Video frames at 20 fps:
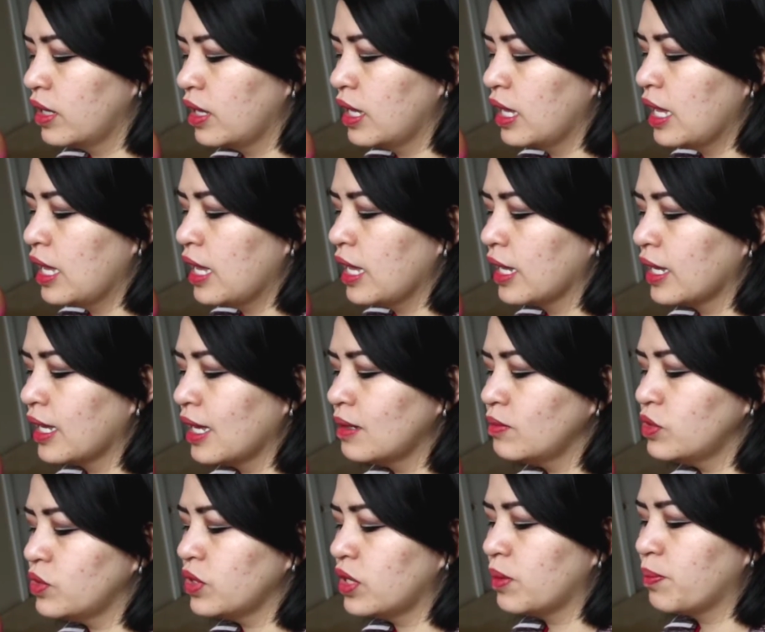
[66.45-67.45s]
It
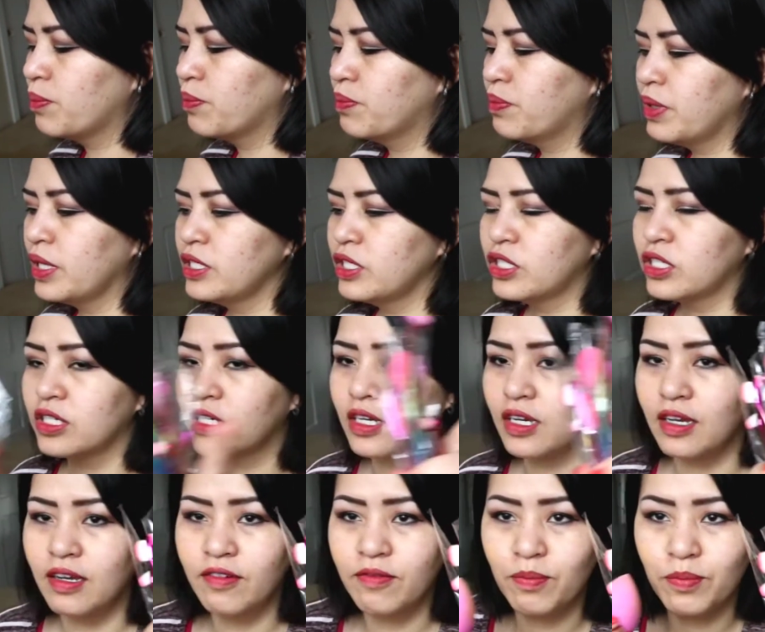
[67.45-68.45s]
comes with a bunch
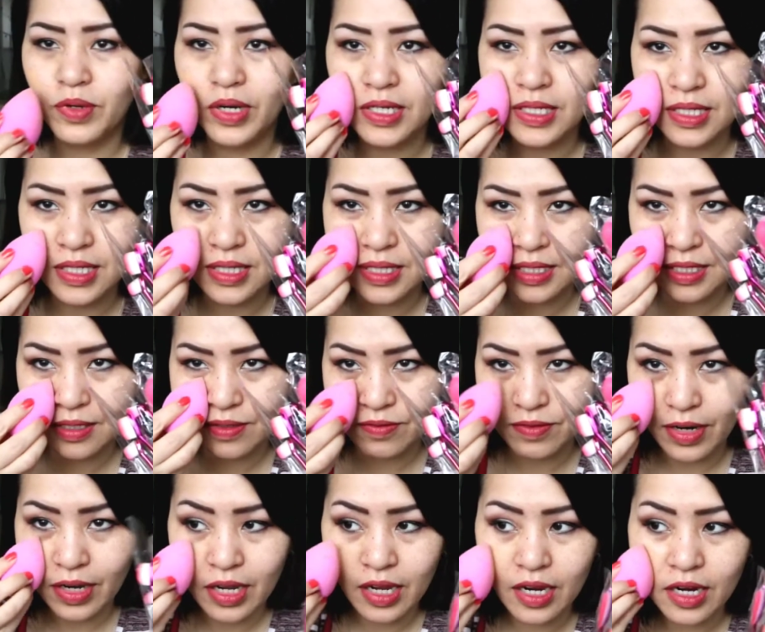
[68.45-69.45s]
of brushes
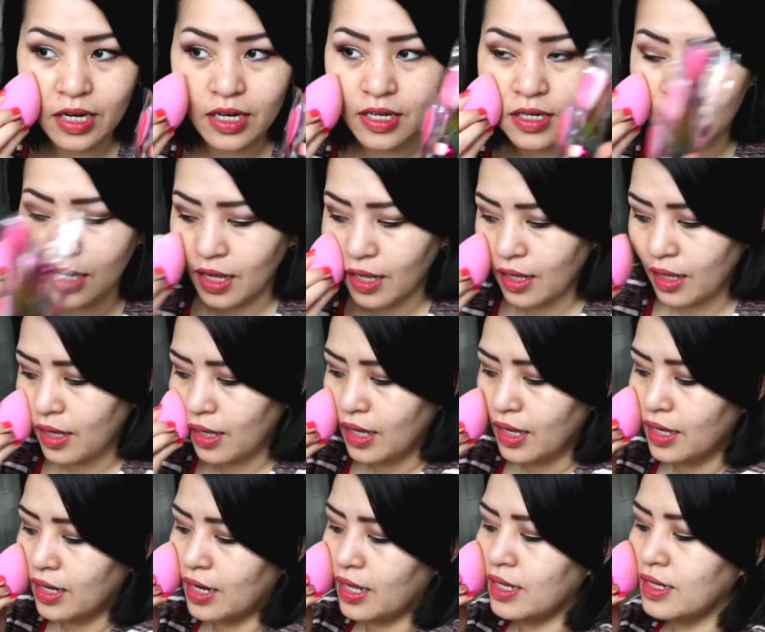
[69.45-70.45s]
right here,
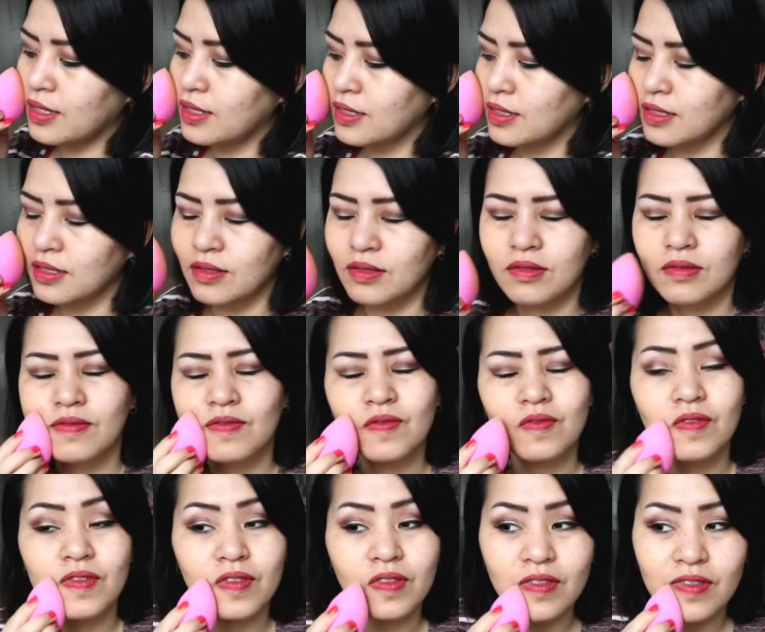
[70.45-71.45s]
and I
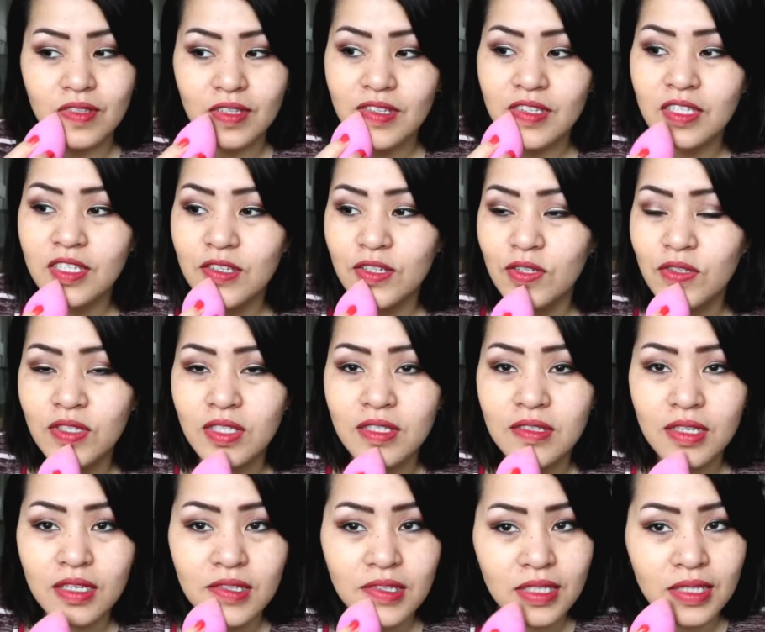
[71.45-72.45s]

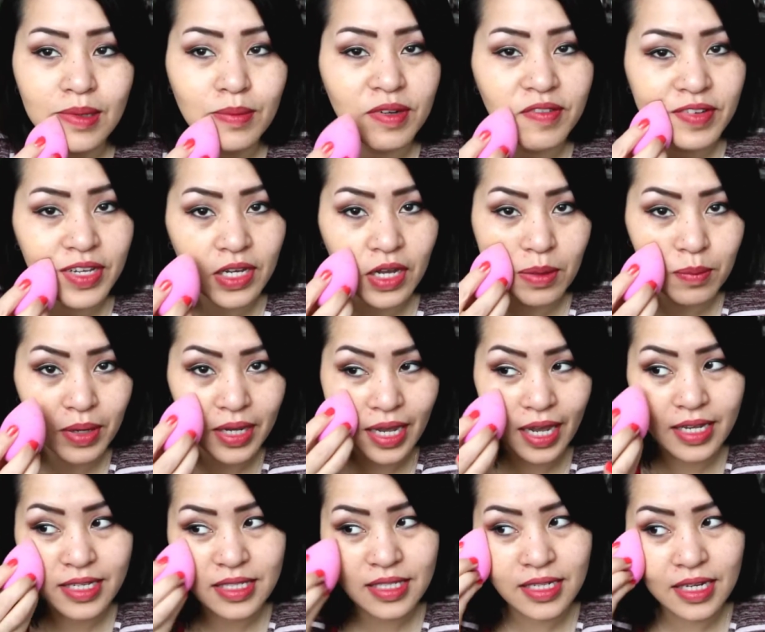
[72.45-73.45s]
used some of it on my
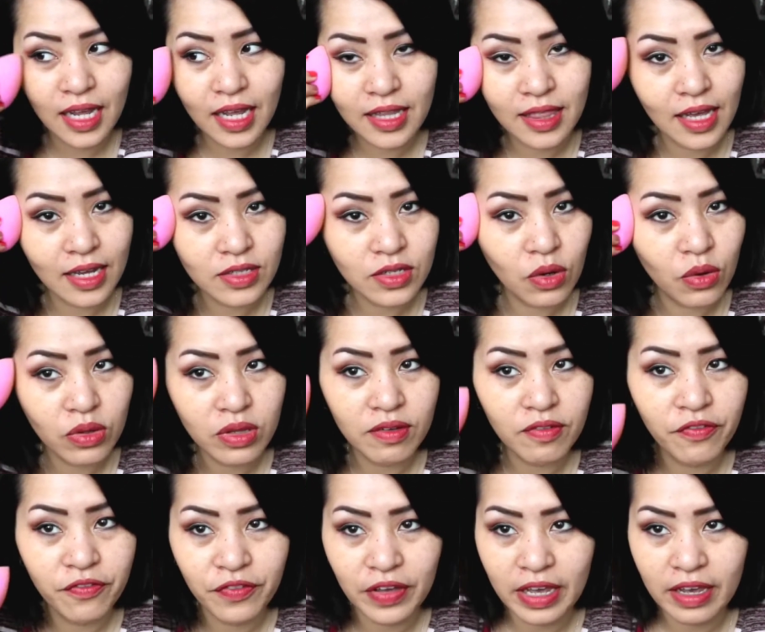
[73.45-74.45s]
eyes today, and that
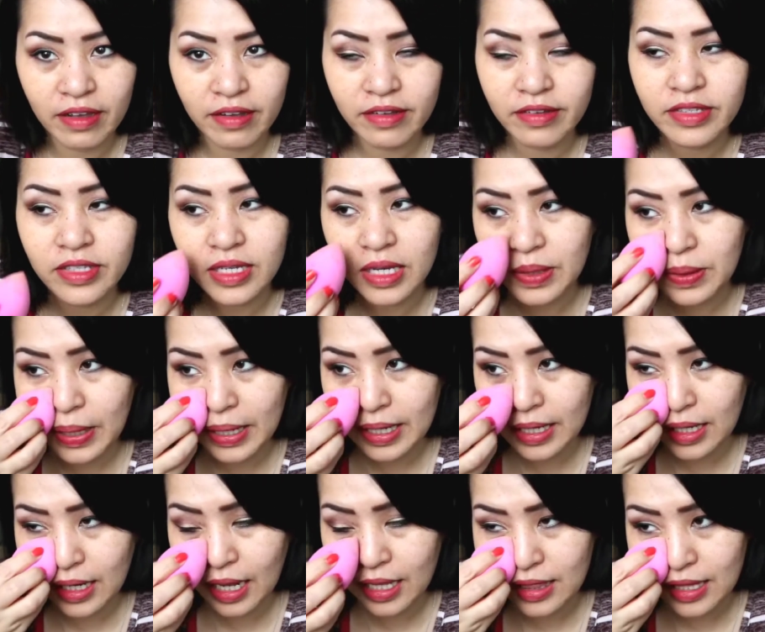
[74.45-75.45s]
totally failed, so I
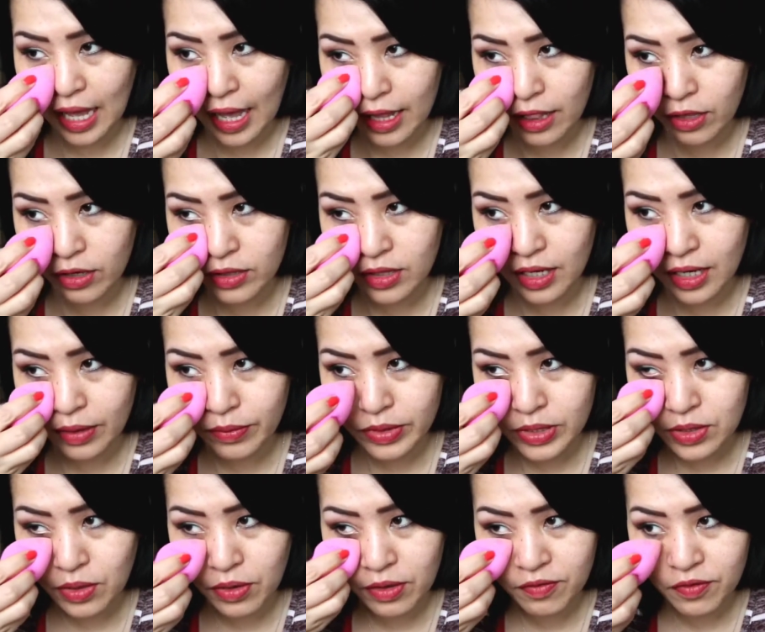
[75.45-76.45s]
didn't get the eye look that I
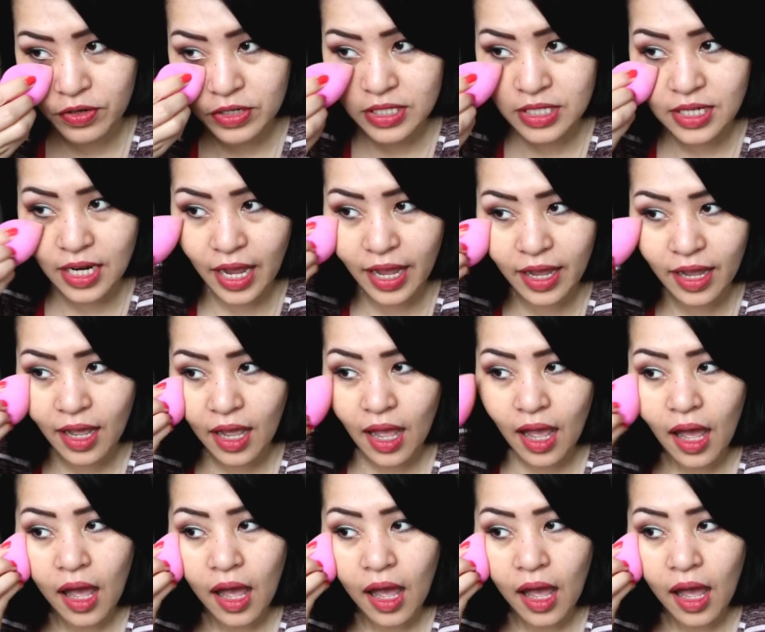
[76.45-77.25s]
was going for today,